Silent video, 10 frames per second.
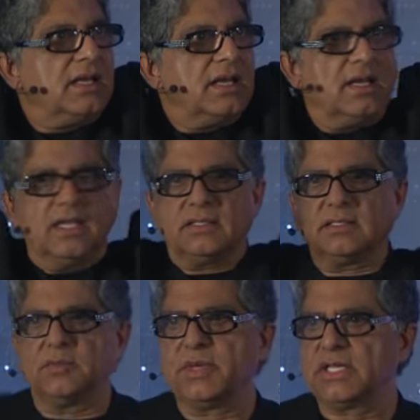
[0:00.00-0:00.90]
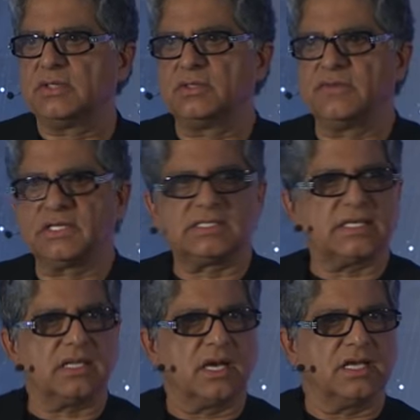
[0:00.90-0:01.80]
and the big universe
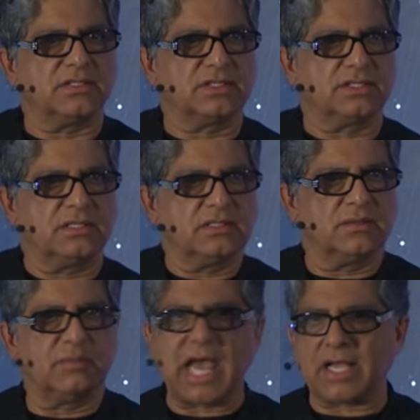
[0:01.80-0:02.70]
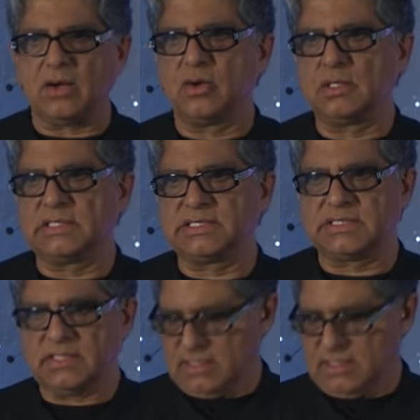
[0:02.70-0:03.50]
at large, you know, black holes